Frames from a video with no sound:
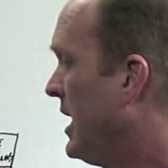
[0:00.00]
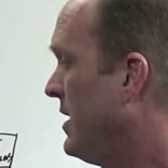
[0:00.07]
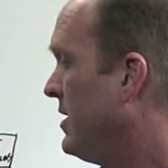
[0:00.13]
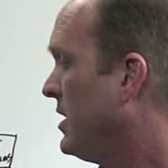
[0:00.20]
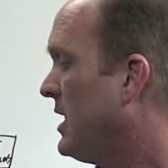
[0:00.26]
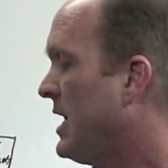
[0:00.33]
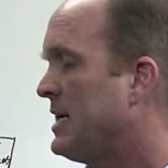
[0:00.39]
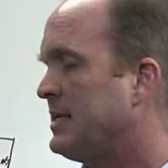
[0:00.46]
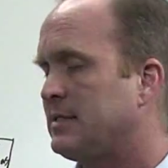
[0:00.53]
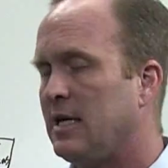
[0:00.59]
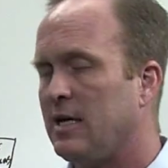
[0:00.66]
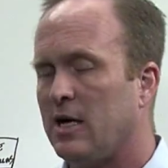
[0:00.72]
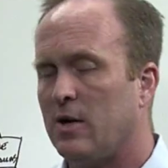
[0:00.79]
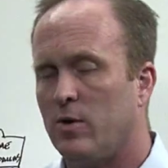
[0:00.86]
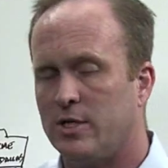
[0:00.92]
And the last
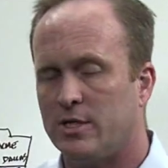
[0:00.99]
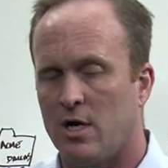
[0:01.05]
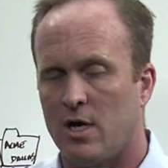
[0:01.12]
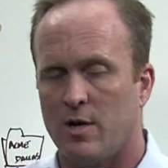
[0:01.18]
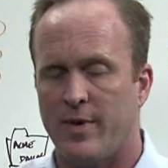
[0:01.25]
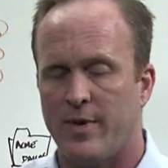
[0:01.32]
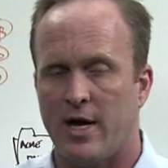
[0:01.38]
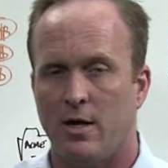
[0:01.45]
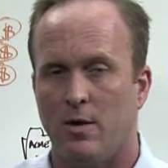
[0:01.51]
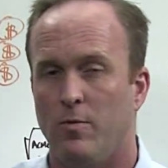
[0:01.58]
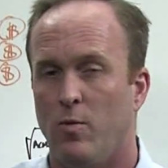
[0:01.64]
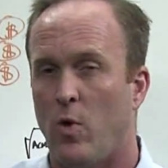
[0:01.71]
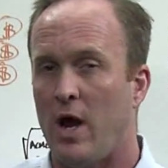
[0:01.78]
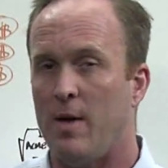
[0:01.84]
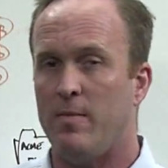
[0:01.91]
thing I want to talk about
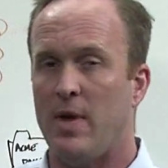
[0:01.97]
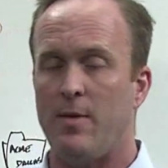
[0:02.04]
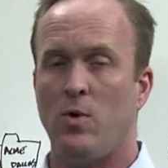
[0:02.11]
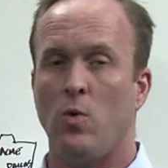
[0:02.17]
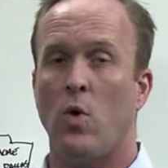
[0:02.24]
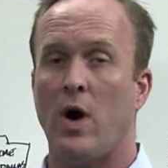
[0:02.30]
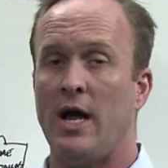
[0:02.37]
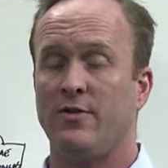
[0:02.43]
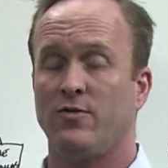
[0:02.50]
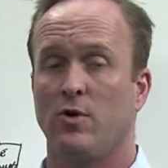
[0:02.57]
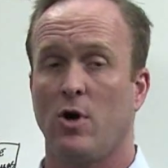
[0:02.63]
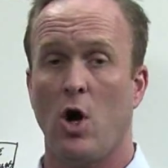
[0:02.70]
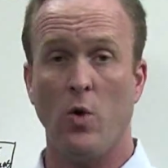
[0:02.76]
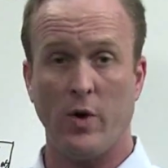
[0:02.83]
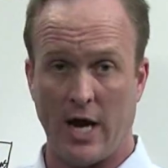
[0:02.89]
on maybe why it's
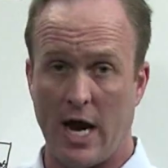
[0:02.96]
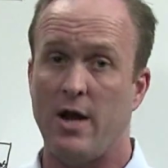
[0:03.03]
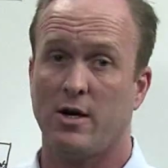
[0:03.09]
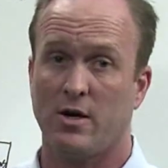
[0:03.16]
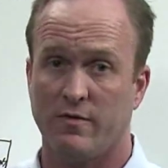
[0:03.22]
okay to